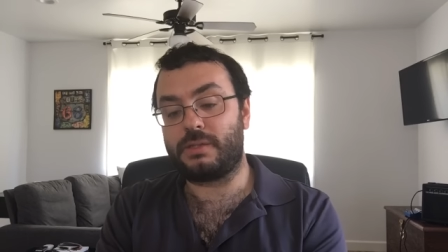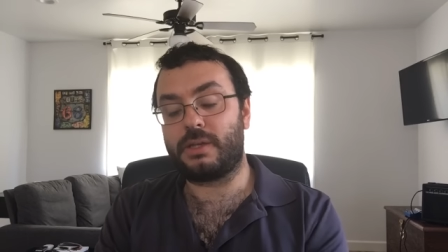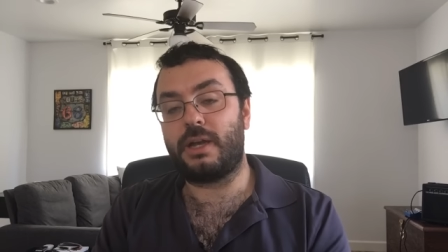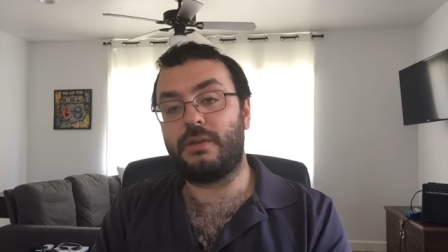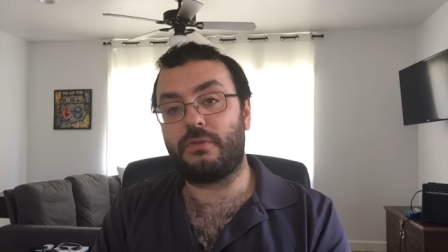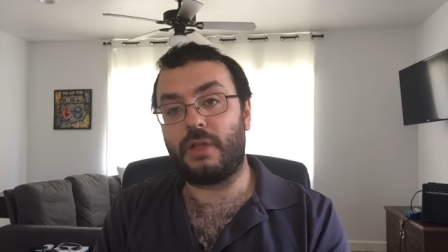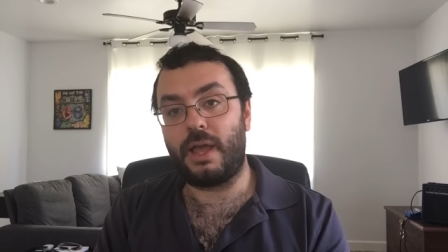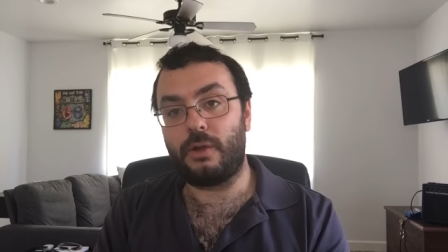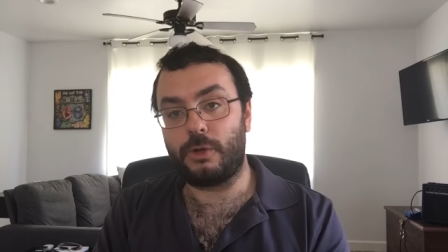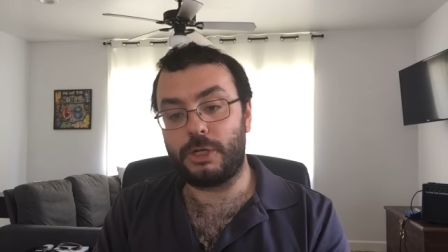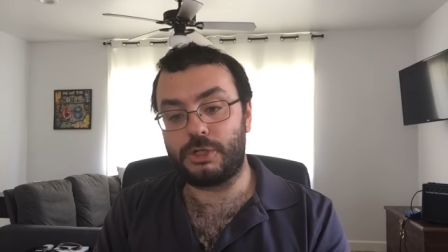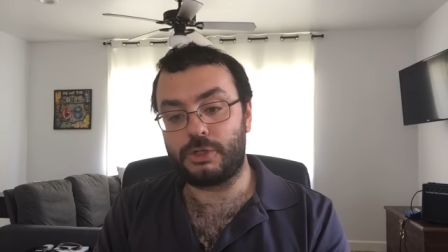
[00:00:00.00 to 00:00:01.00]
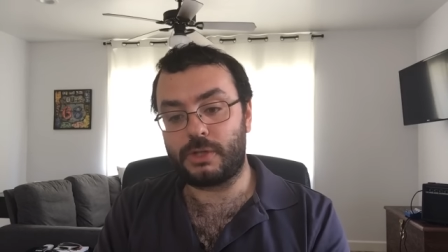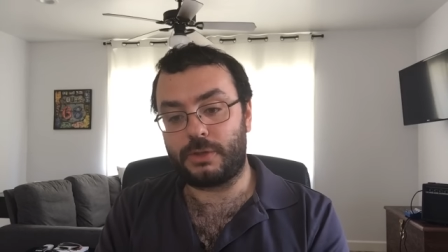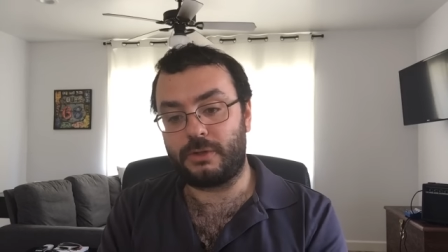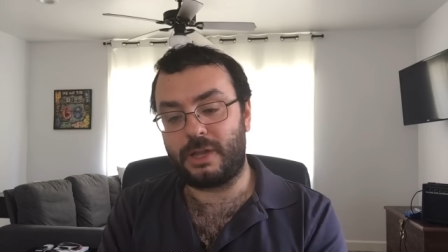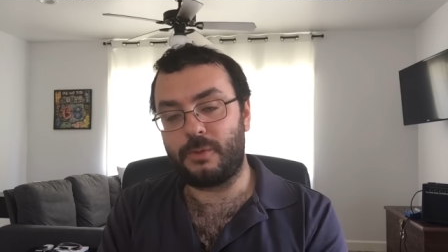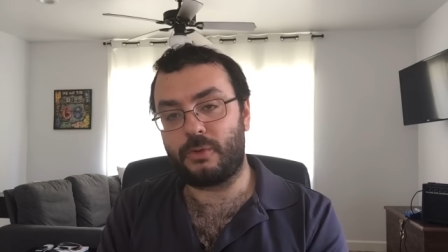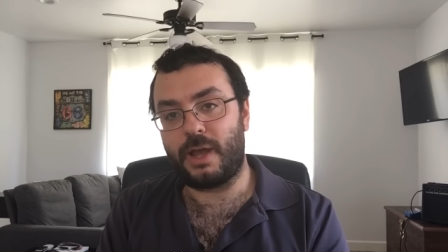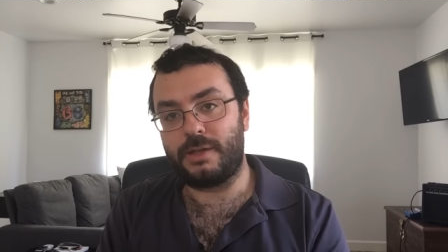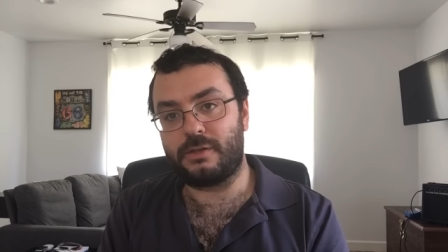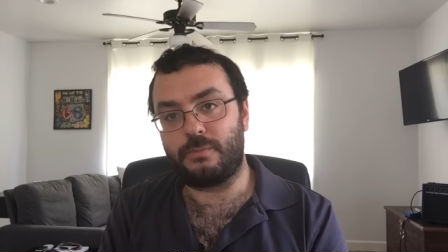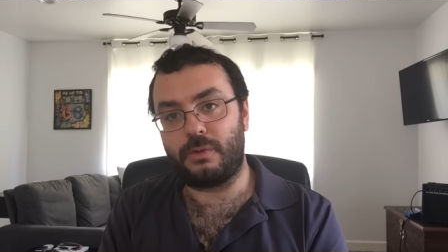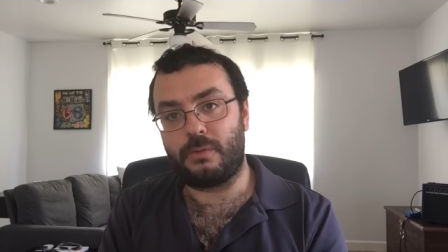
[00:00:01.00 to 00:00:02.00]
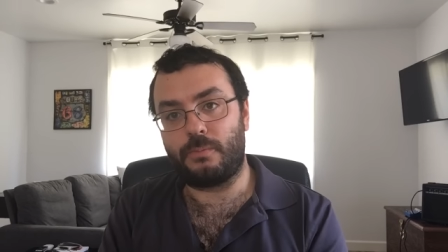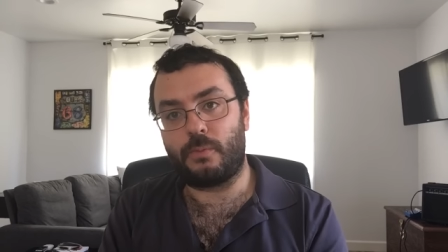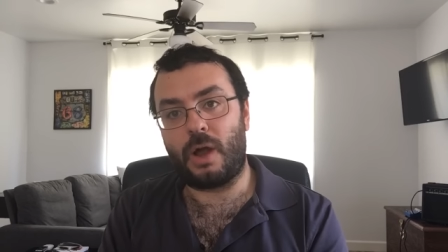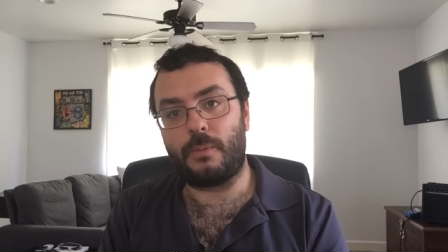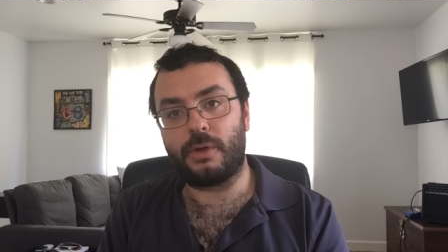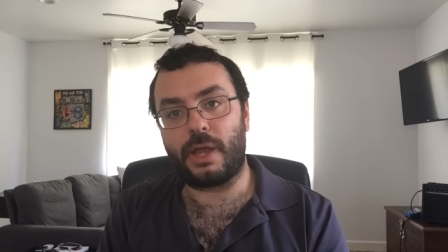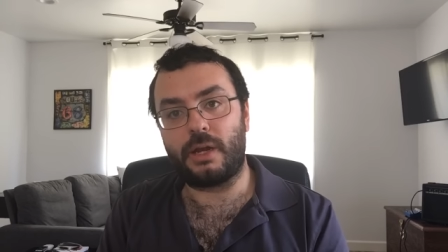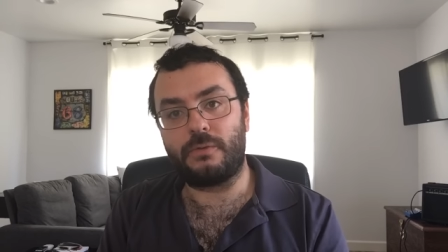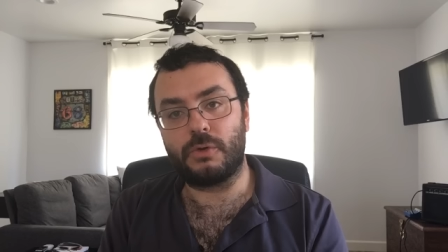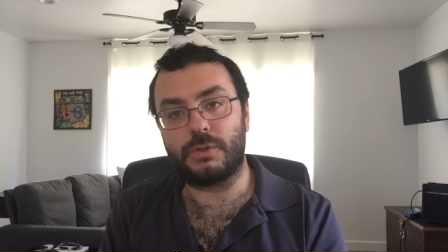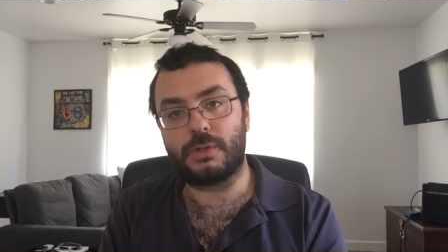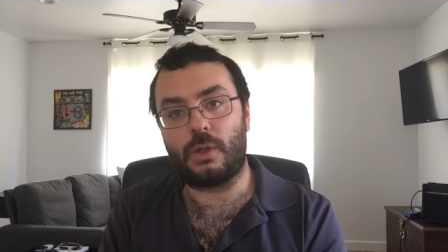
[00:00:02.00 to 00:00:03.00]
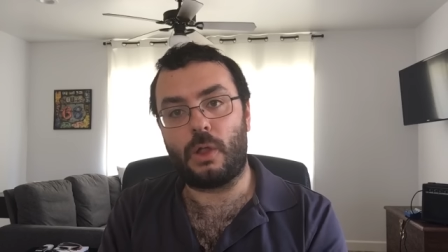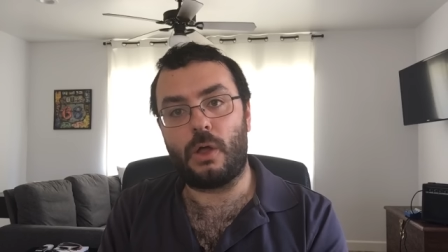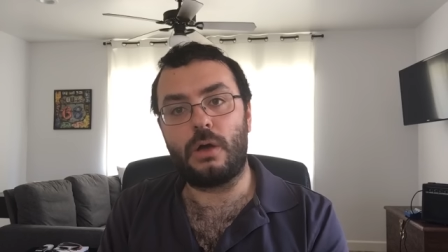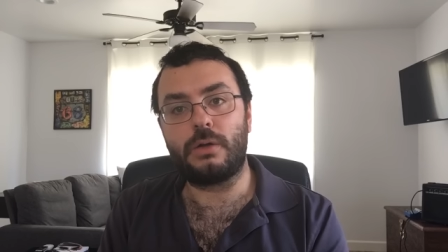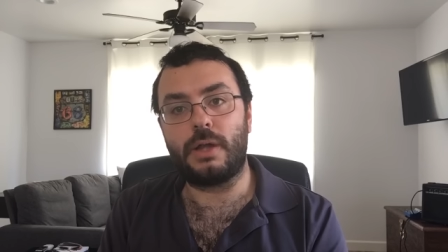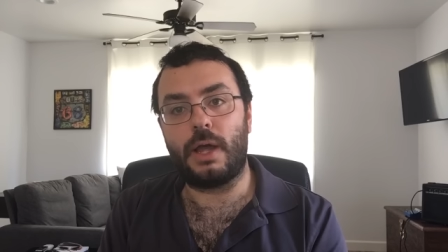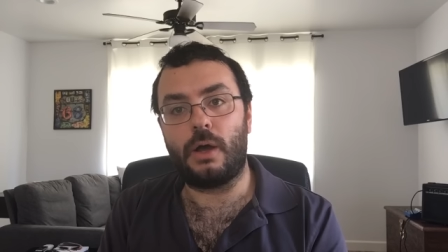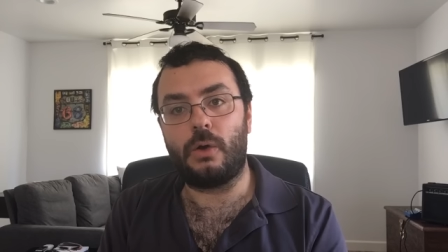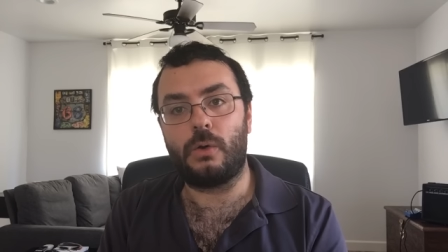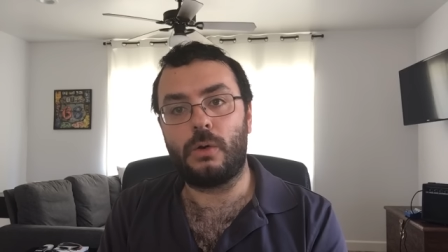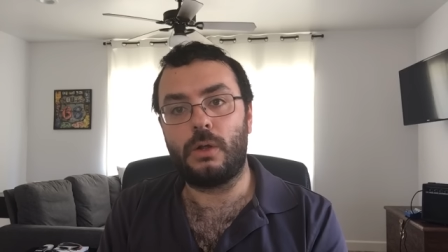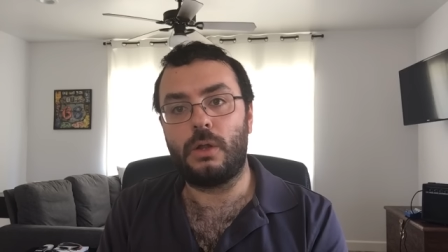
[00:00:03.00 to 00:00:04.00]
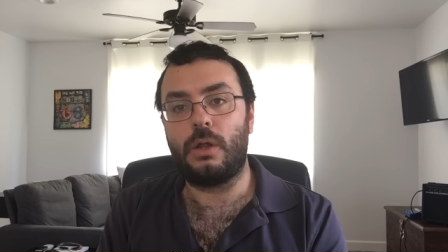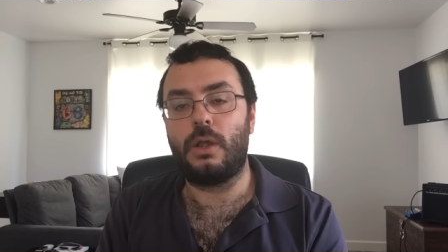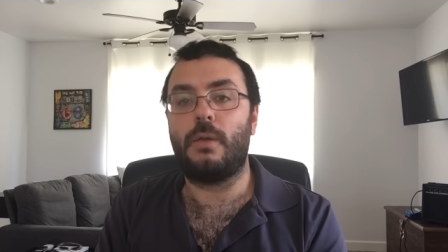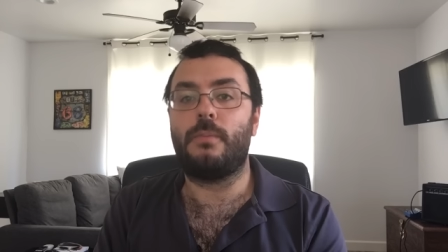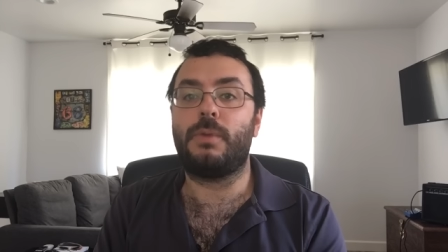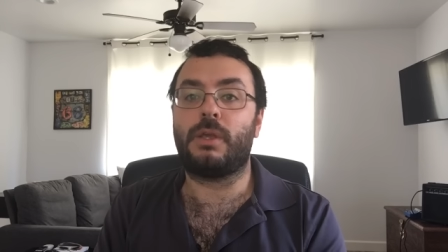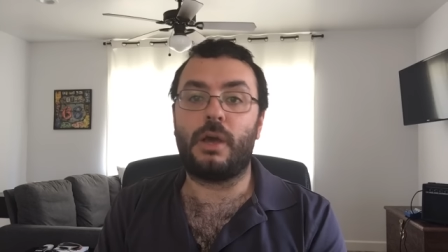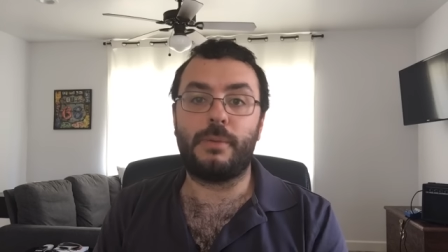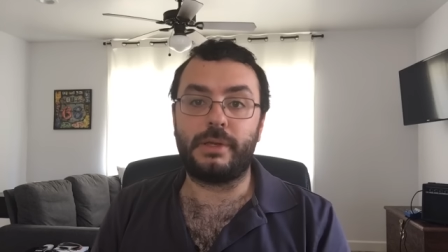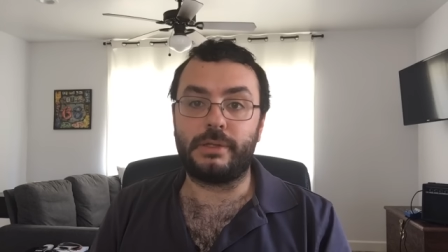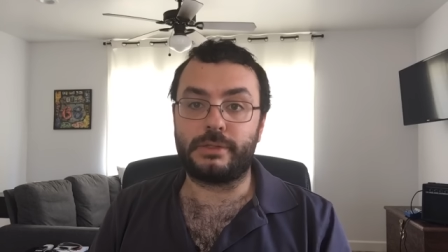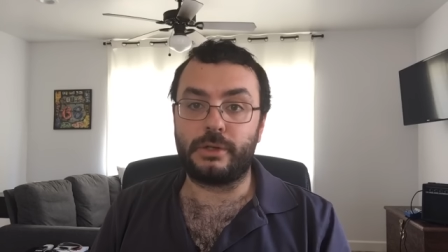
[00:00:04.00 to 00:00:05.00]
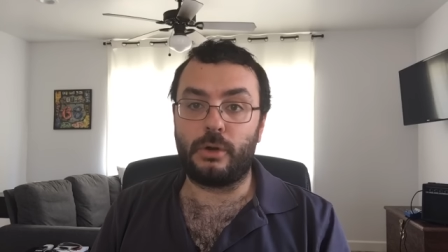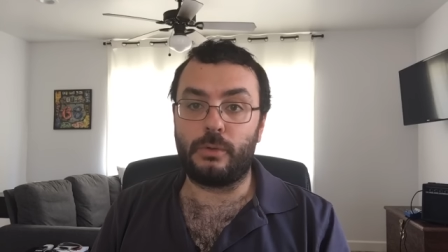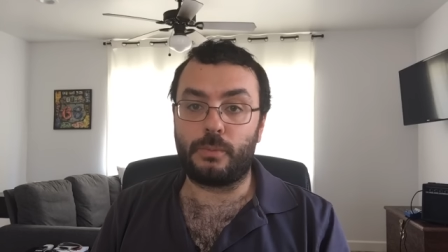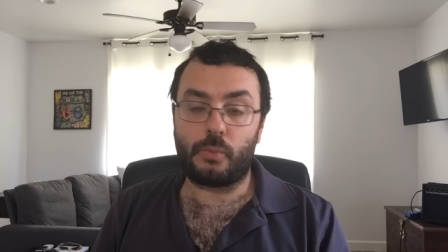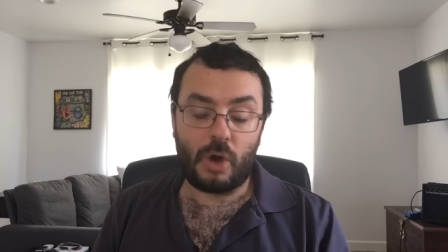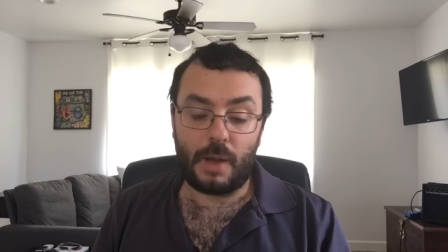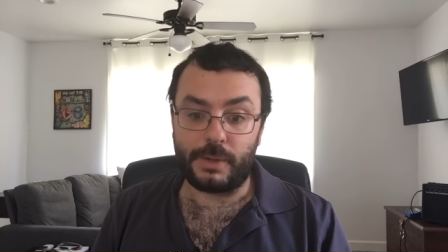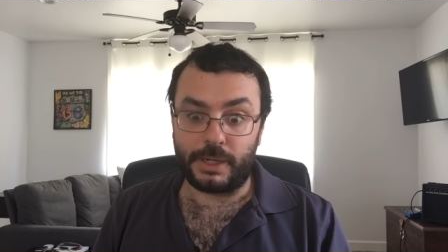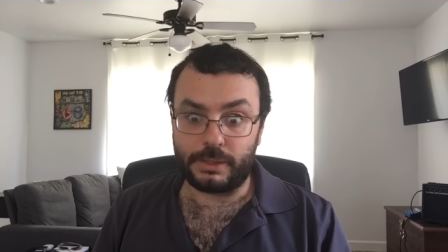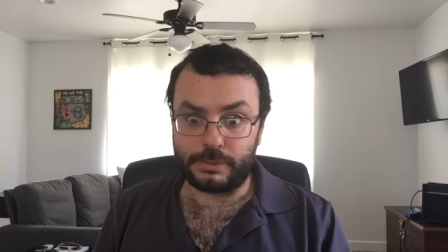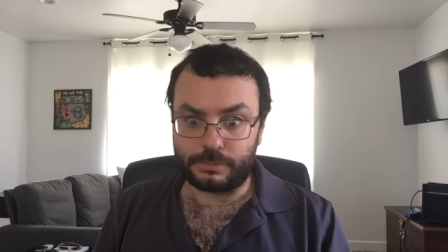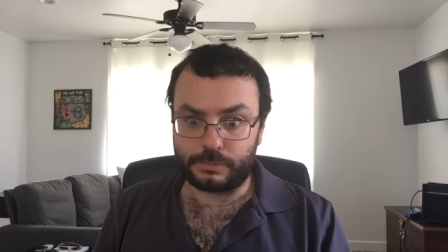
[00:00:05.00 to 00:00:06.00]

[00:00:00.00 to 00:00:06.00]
kind of language that the Democrats have been promulgating for so long now becoming so prominent,